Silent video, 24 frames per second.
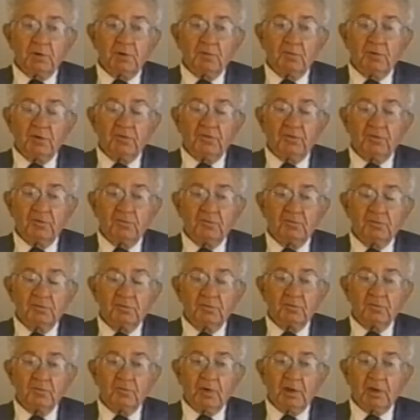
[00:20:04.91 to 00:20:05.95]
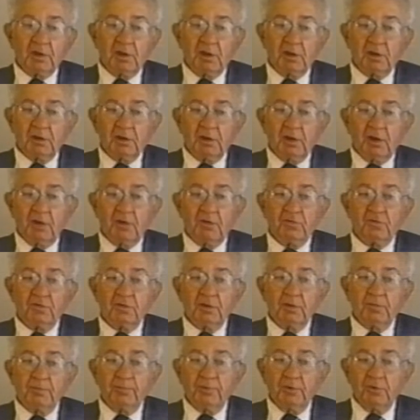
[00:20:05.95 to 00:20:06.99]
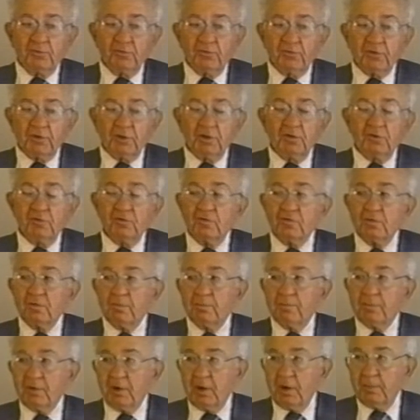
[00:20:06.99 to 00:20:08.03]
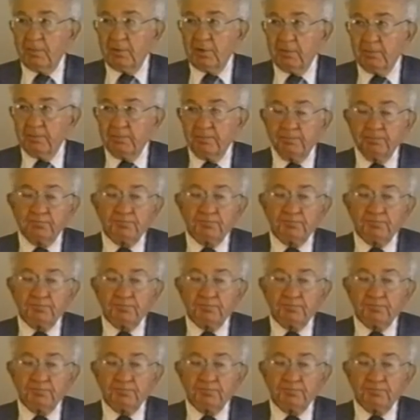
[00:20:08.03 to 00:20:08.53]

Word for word: We soon recognized the proceeds problem